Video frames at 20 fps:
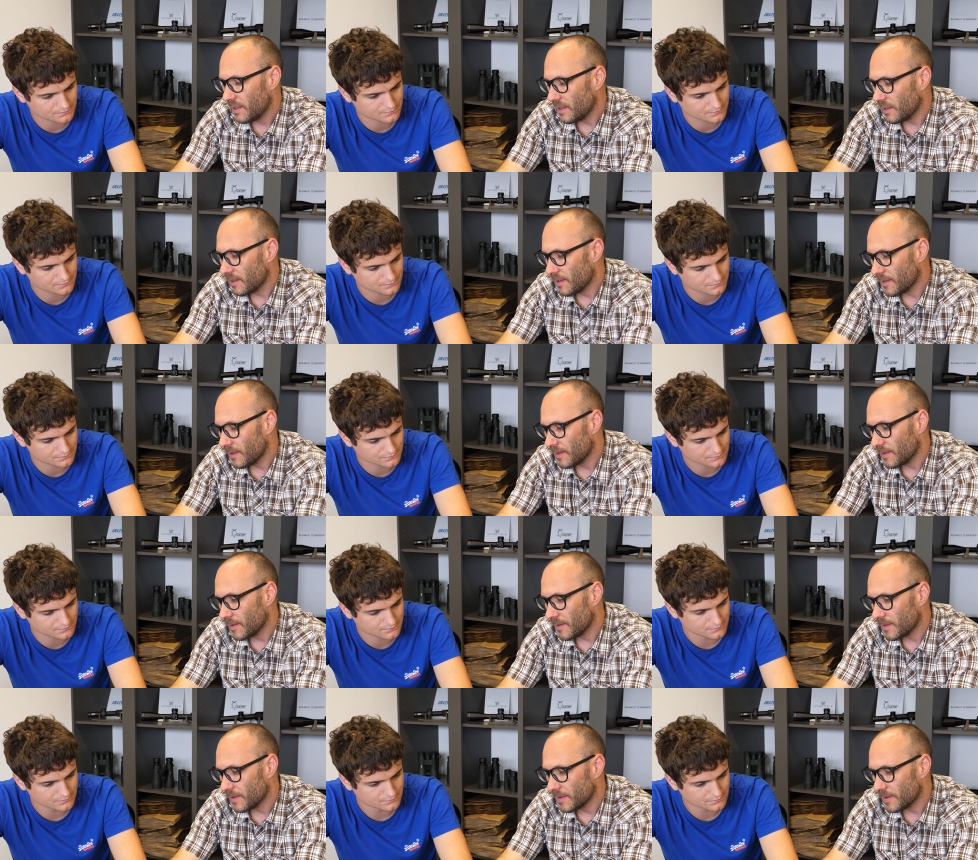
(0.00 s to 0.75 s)

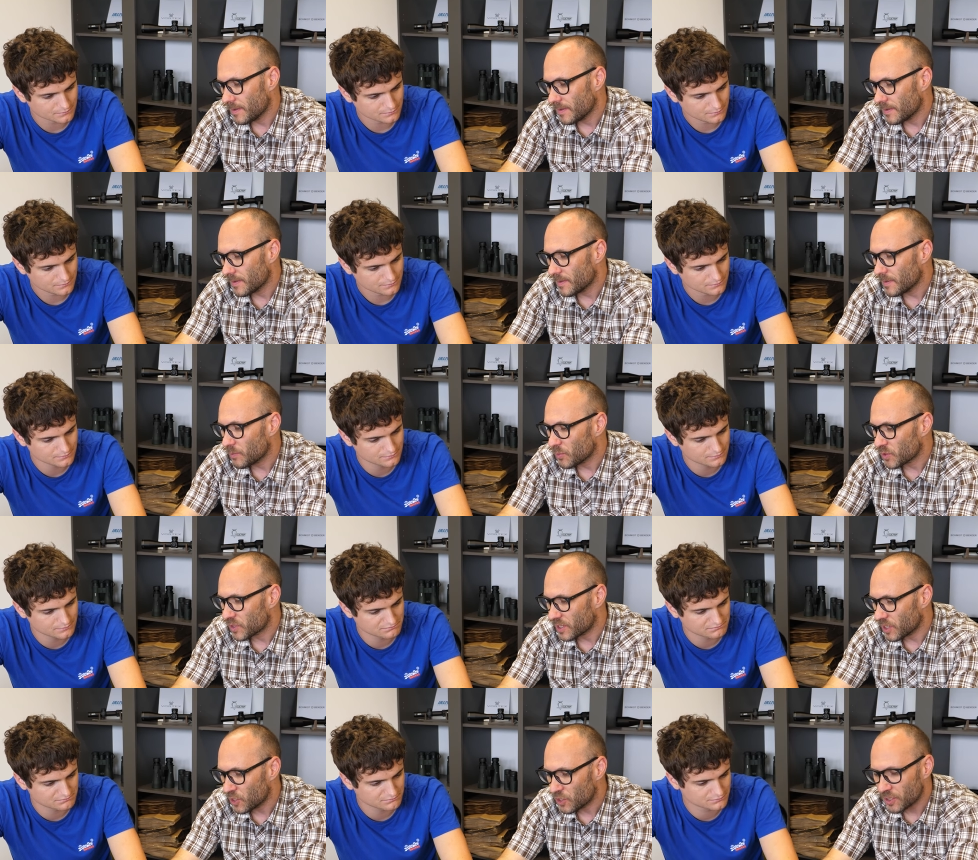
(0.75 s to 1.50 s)
Speaker 1: uh,
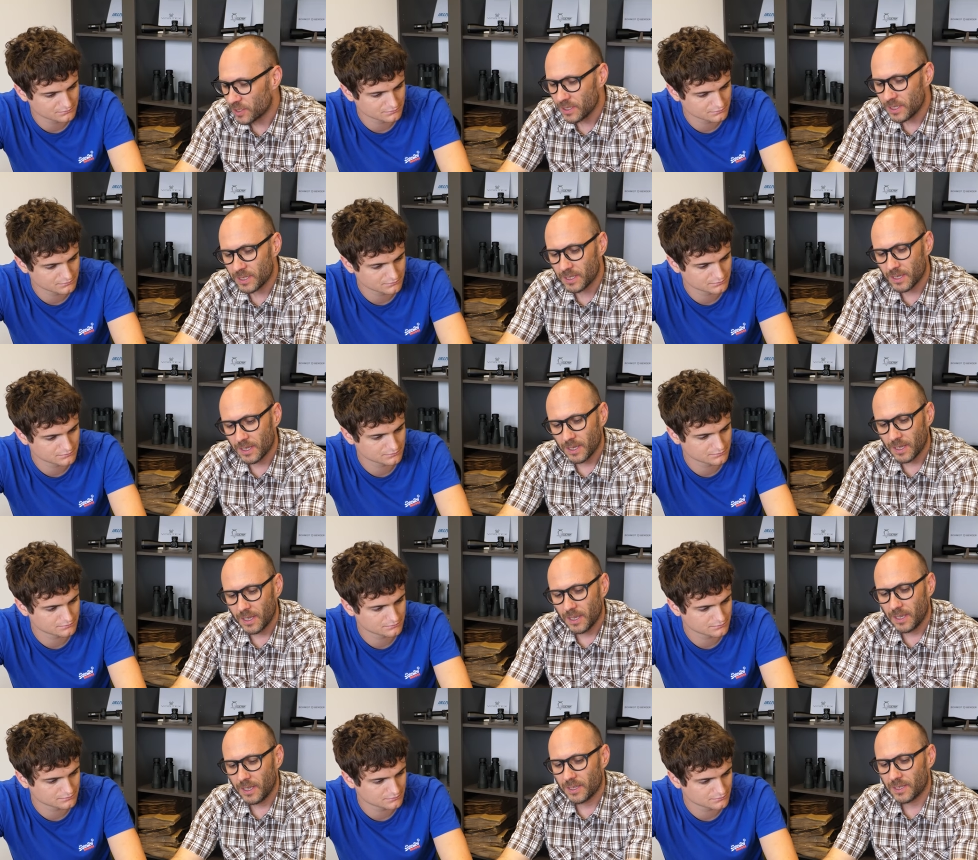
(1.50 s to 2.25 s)
positions
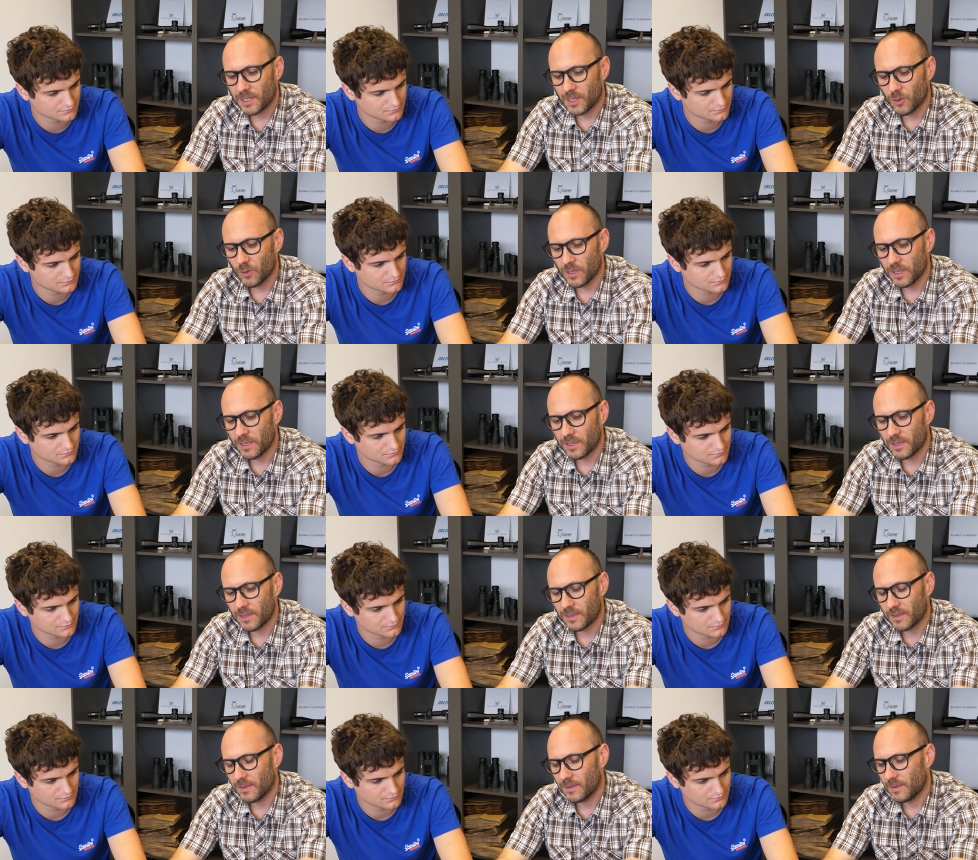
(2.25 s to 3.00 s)
so that
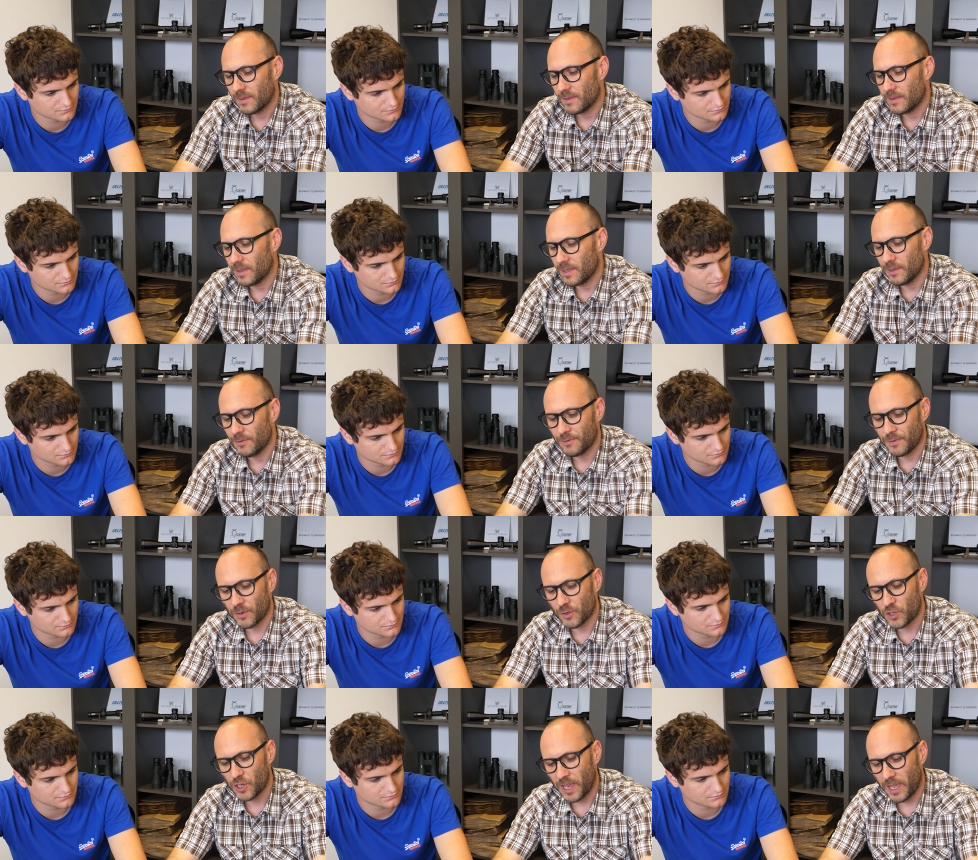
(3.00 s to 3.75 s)
if
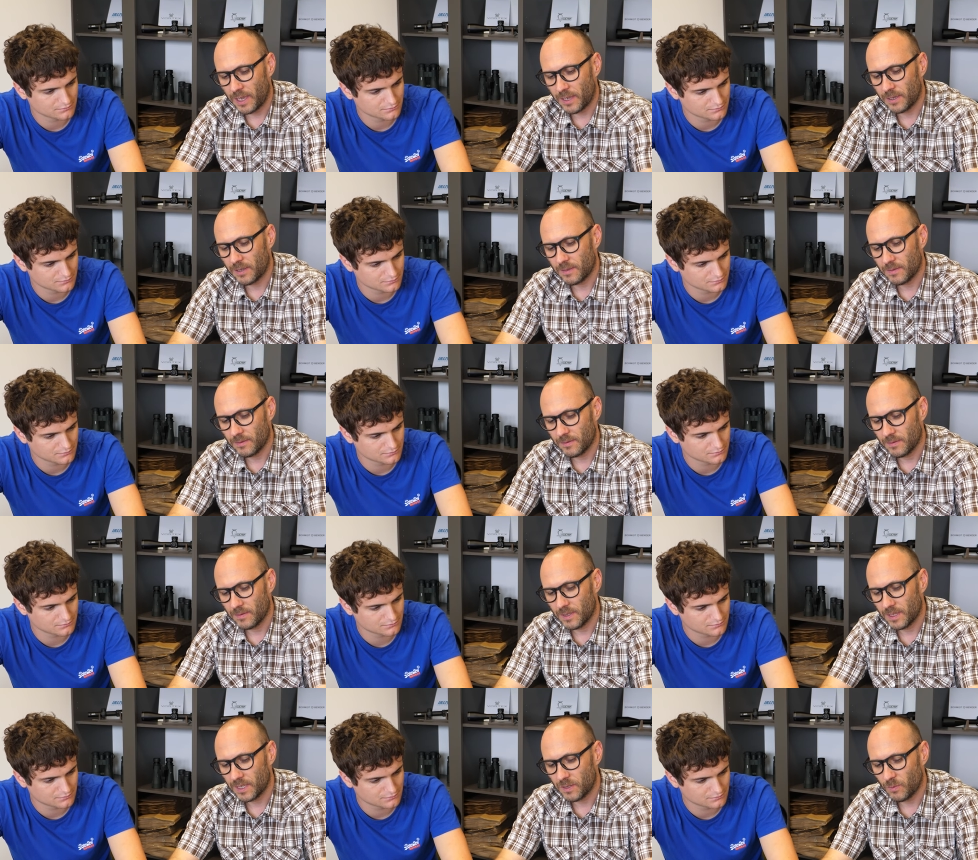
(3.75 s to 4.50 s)
you check
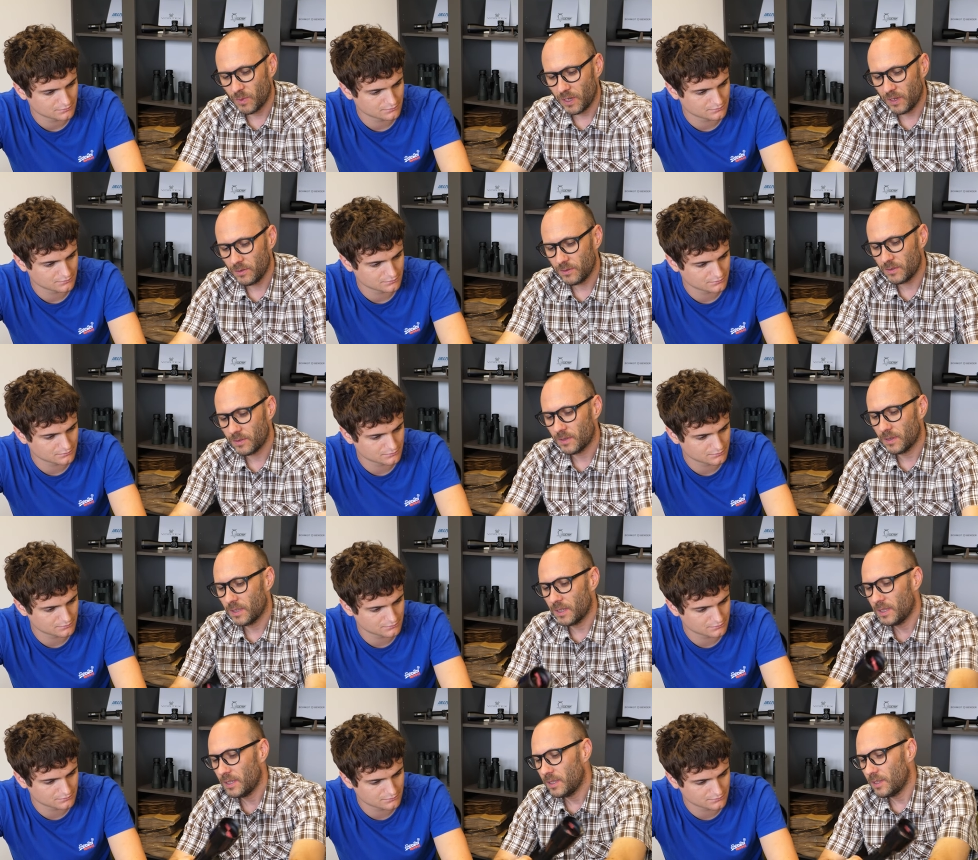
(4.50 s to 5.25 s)
this mount,
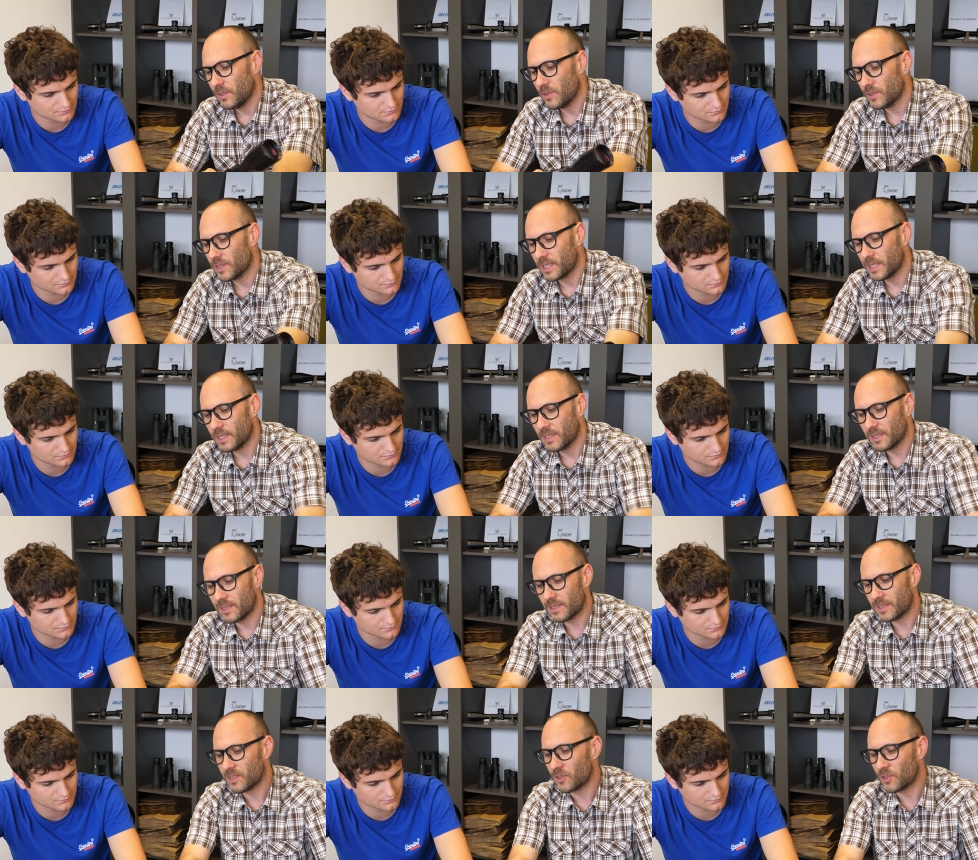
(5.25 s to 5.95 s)
you see that